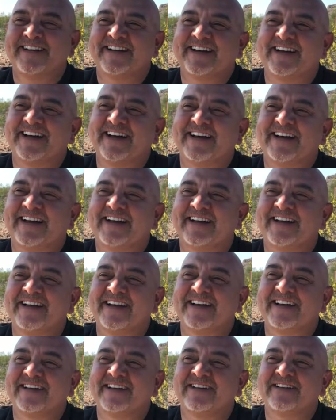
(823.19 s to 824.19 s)

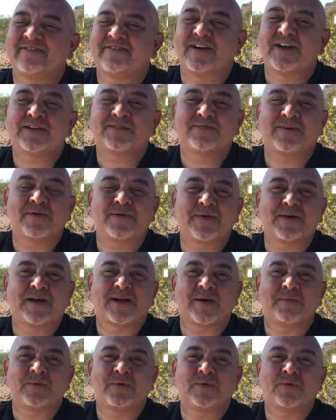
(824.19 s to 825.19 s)
Fast forward a
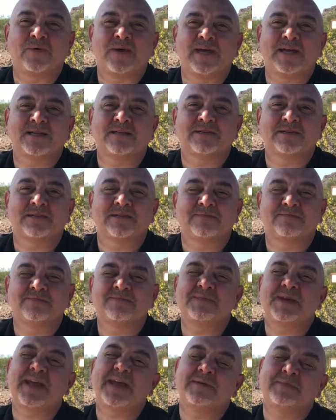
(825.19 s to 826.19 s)
couple of weeks,
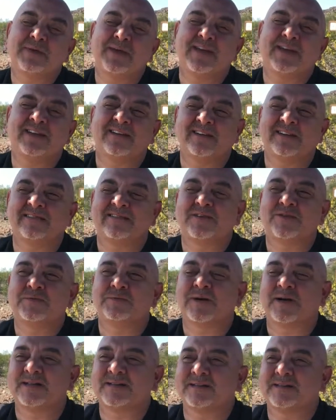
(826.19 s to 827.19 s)
maybe 2
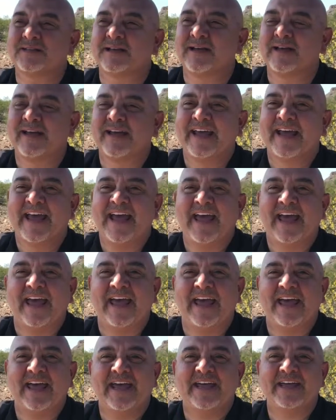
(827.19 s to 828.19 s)
months,
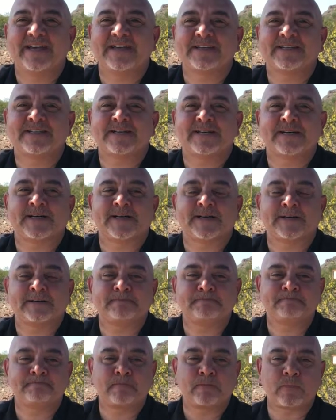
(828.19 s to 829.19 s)
and
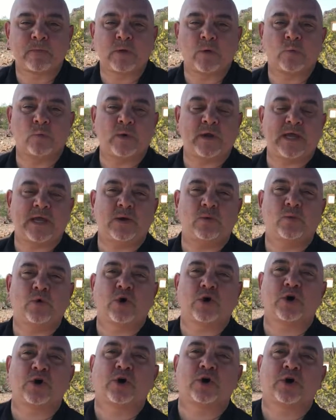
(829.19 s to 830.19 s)
we
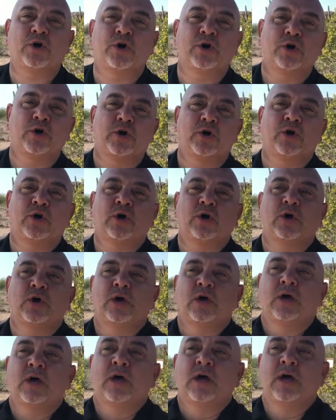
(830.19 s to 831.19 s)
were
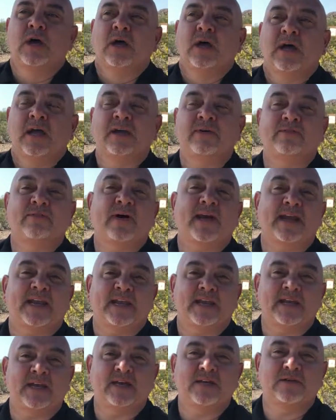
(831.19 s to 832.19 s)

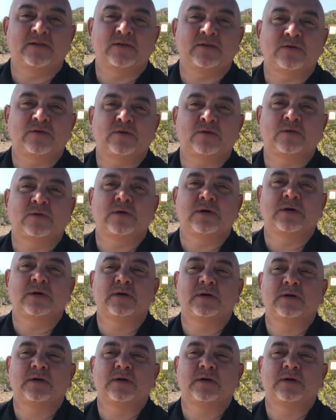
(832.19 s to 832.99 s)
invited to